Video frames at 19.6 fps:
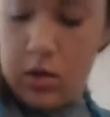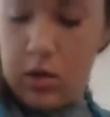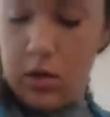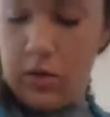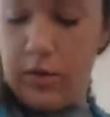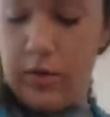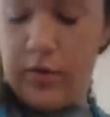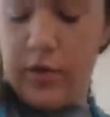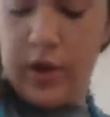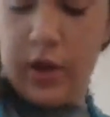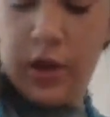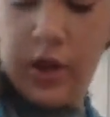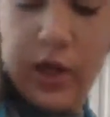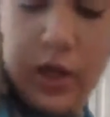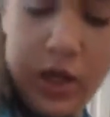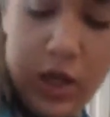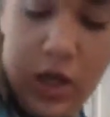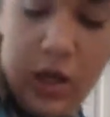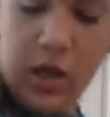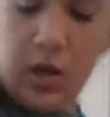
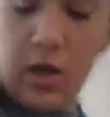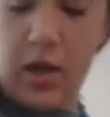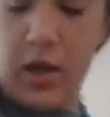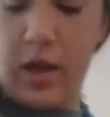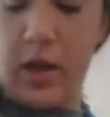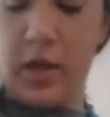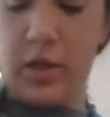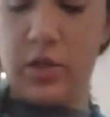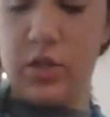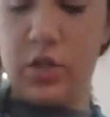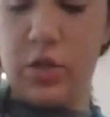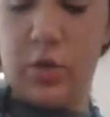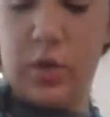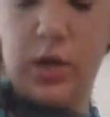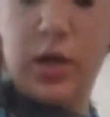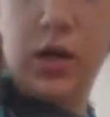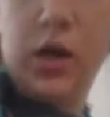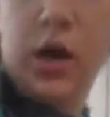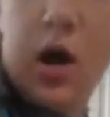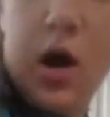filling into
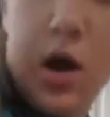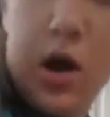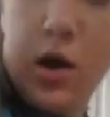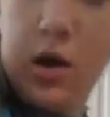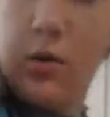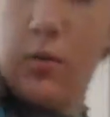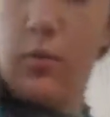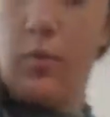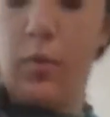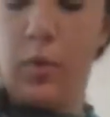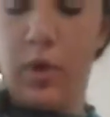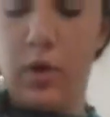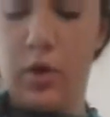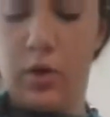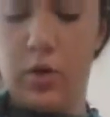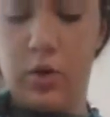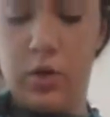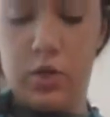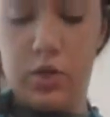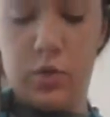it when
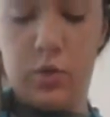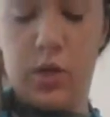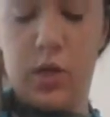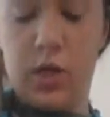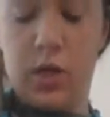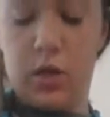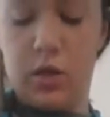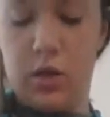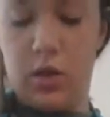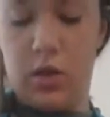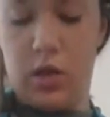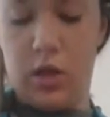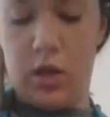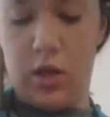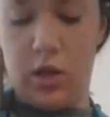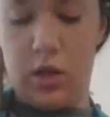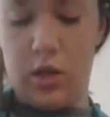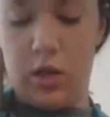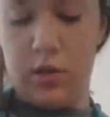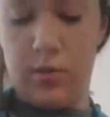you're doing
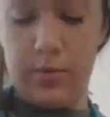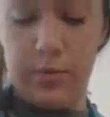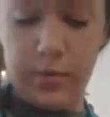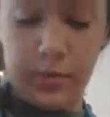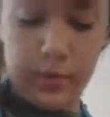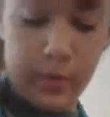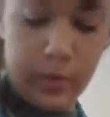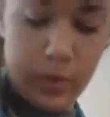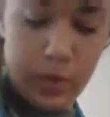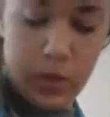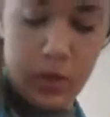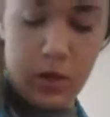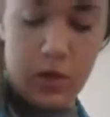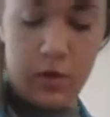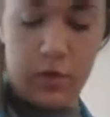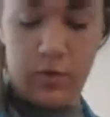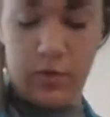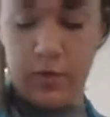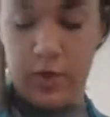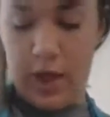the
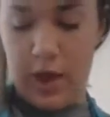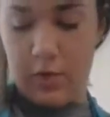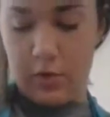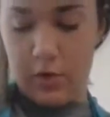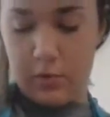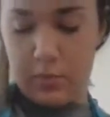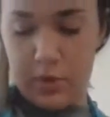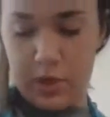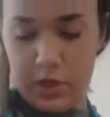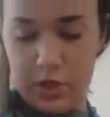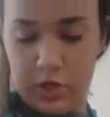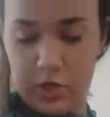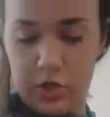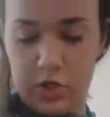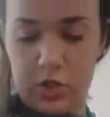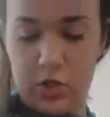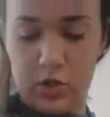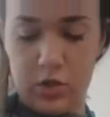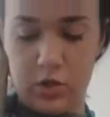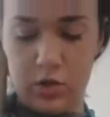flour
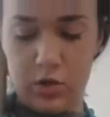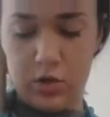mixture,